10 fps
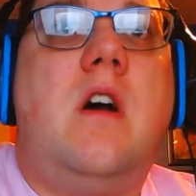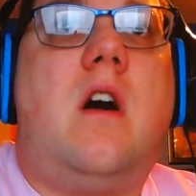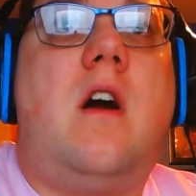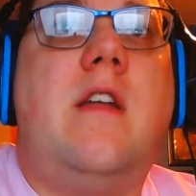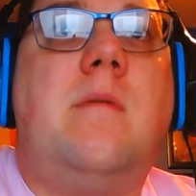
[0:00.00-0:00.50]

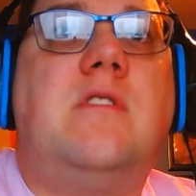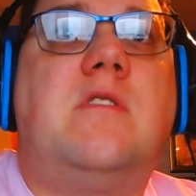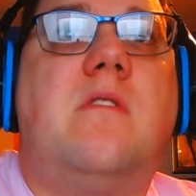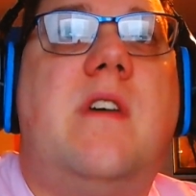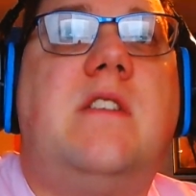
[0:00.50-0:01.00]
Unable to
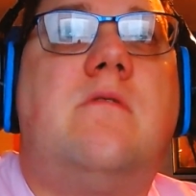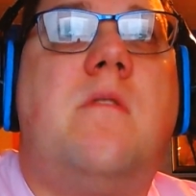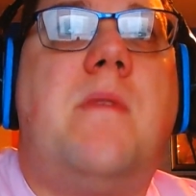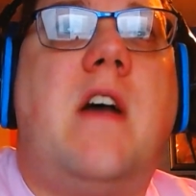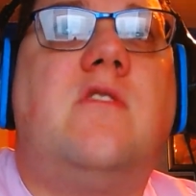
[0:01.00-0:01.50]
relate to
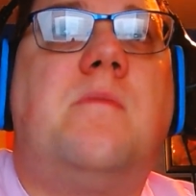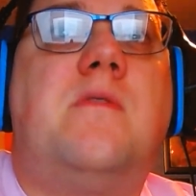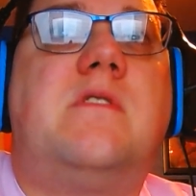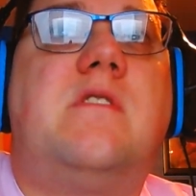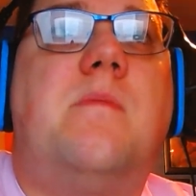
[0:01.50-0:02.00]
him, Patrick
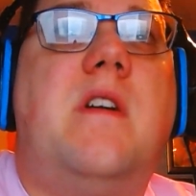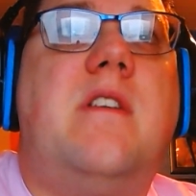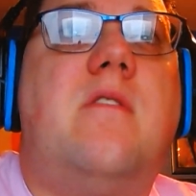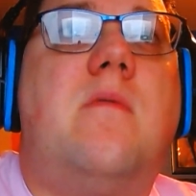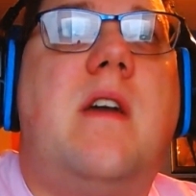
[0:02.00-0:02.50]
puts the
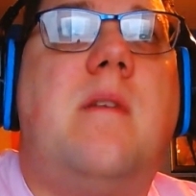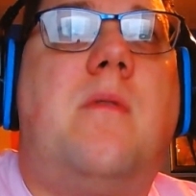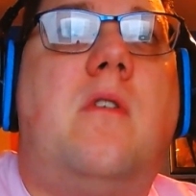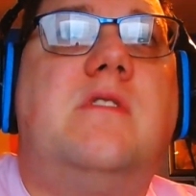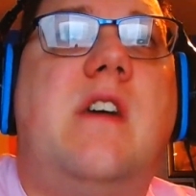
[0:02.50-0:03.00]
money away,
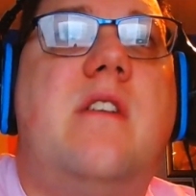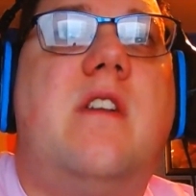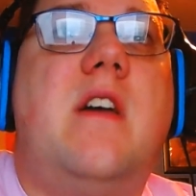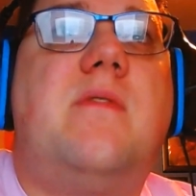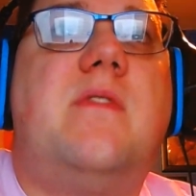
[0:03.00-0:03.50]
pulls out a
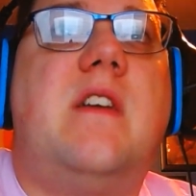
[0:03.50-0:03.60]
knife, then